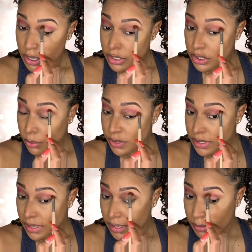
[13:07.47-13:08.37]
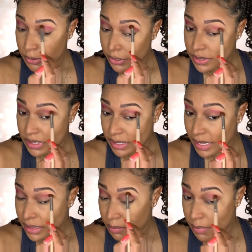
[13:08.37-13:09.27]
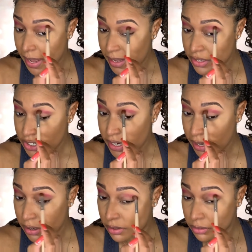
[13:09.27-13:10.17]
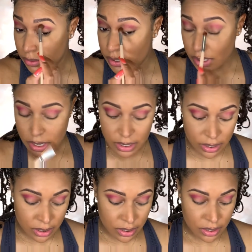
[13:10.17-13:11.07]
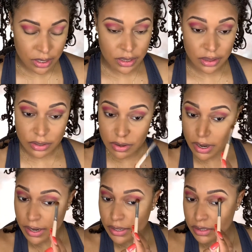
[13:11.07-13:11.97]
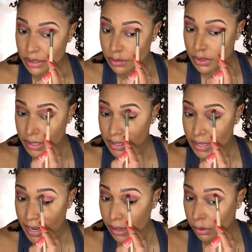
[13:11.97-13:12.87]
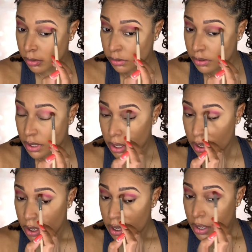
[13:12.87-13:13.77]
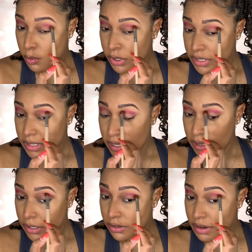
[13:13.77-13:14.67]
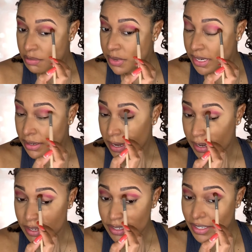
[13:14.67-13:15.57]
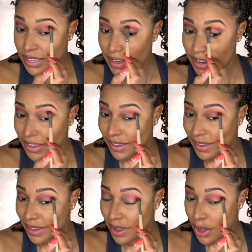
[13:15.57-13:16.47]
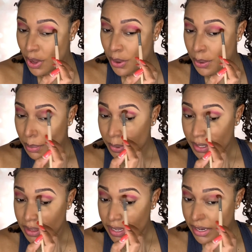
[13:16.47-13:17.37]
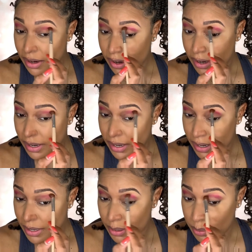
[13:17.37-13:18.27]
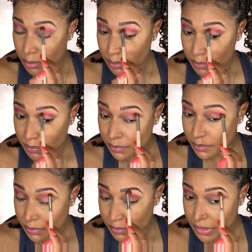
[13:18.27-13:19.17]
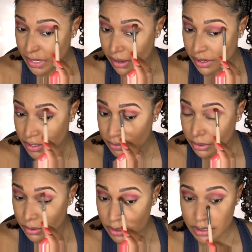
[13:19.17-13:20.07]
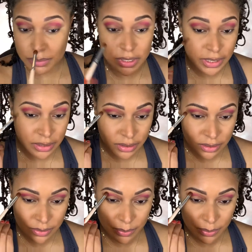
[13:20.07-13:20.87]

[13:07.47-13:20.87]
So once again, I'm noticing that the matte shadows are a little hard to blend out. When I say little, I'm being nice, but they are difficult to blend.